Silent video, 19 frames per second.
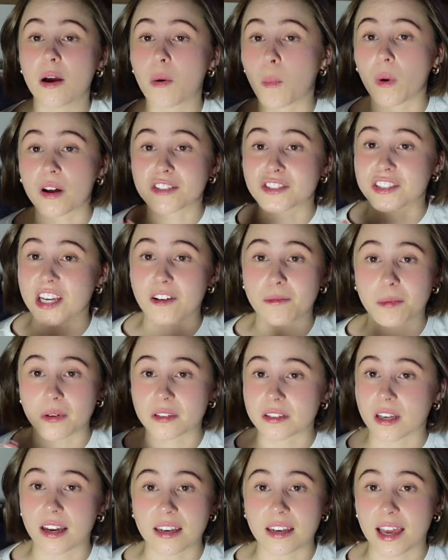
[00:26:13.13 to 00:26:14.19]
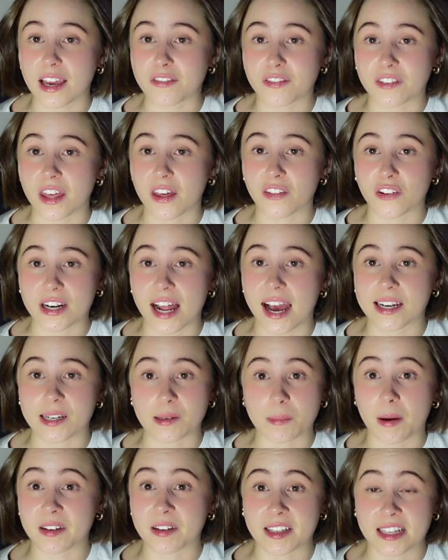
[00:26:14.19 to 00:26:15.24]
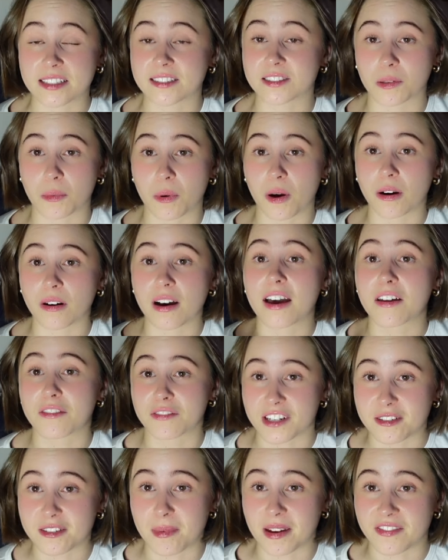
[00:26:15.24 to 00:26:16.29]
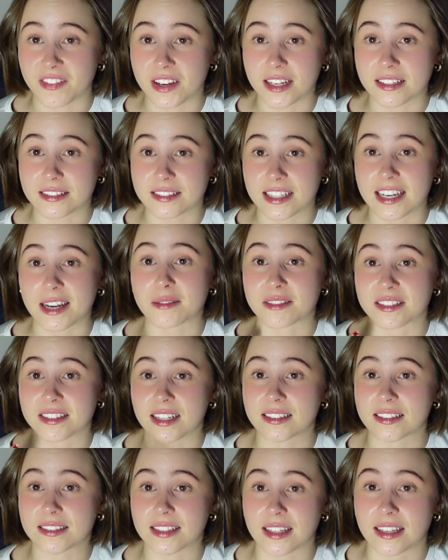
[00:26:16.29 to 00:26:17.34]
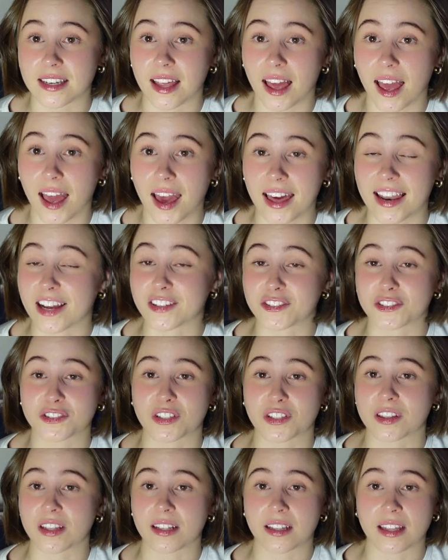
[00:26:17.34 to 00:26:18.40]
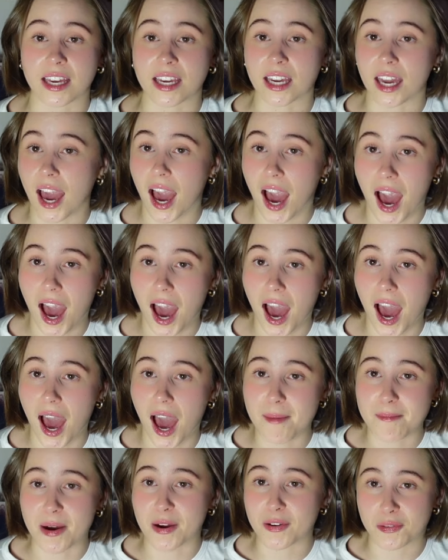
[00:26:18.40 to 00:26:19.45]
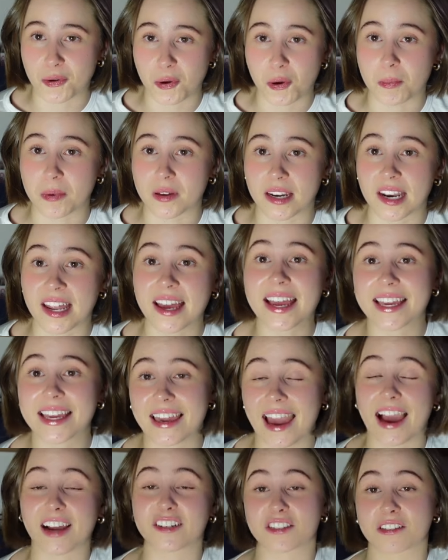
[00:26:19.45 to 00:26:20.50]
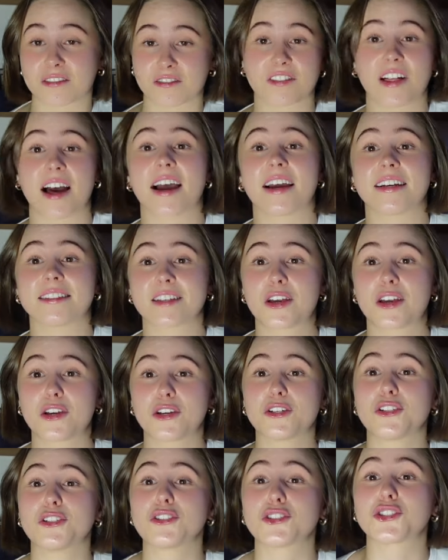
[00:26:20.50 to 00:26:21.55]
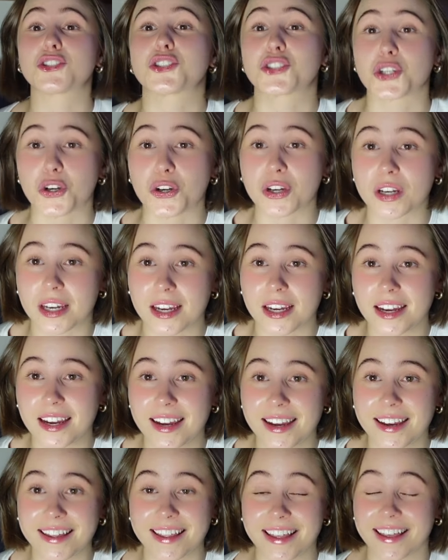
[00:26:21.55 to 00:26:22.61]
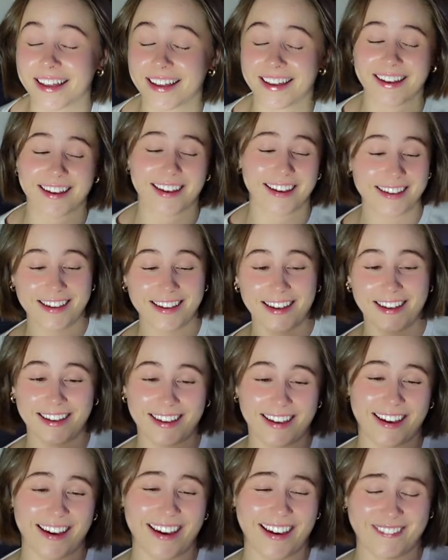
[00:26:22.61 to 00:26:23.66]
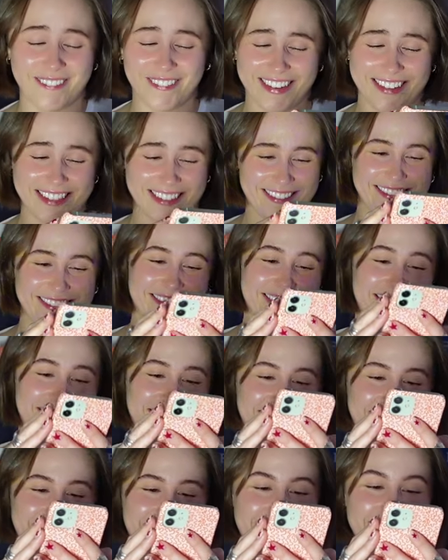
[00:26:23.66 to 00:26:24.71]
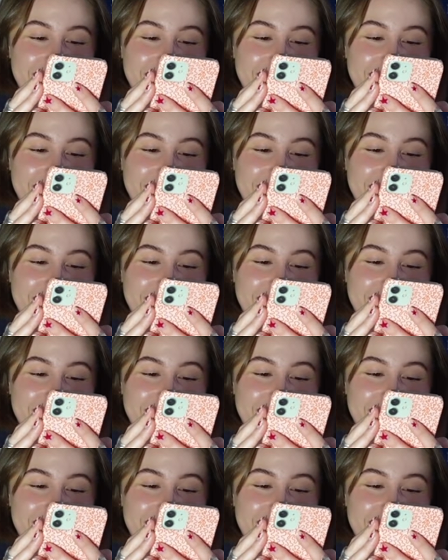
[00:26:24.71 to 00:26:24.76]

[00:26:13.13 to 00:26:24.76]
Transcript: one chef pulled out a knife and the other and had them up against the wall in front of my face, and I was 16. And I just stood there, like, mouth open, catching flies, shook. What the fuck?